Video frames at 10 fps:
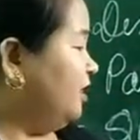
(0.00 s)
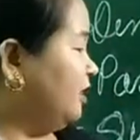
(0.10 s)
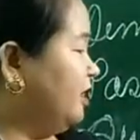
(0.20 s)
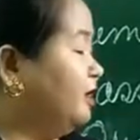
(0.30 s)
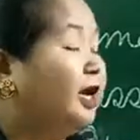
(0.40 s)

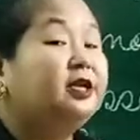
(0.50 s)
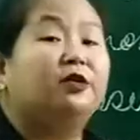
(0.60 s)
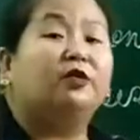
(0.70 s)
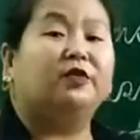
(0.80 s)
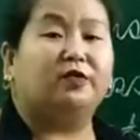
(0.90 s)
Okay, neither
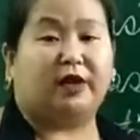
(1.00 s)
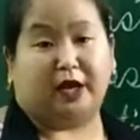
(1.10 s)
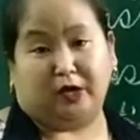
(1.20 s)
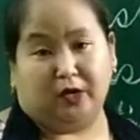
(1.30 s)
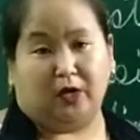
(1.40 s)
of you
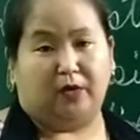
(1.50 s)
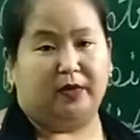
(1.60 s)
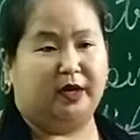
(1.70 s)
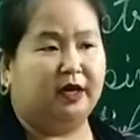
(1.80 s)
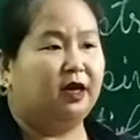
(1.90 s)
can go,
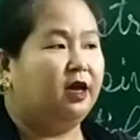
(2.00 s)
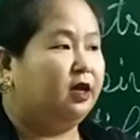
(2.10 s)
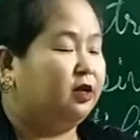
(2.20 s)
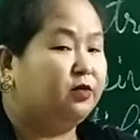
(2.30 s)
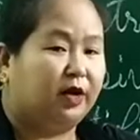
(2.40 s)
meaning
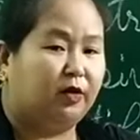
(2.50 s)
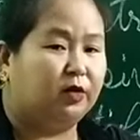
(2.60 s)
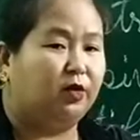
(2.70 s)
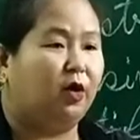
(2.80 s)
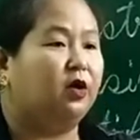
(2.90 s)
you
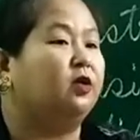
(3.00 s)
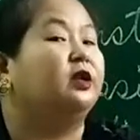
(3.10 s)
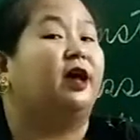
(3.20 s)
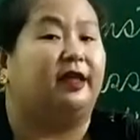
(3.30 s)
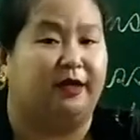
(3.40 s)
cannot go nor
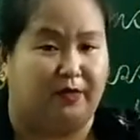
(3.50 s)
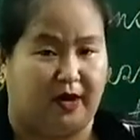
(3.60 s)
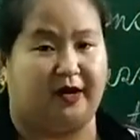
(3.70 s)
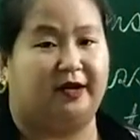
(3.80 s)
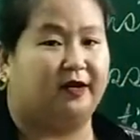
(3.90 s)
the other
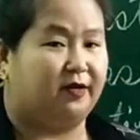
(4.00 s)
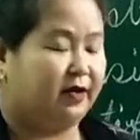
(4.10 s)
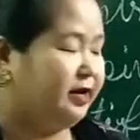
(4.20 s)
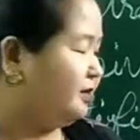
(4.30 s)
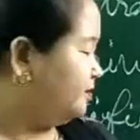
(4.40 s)
one. All
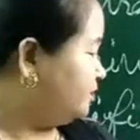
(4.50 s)
right.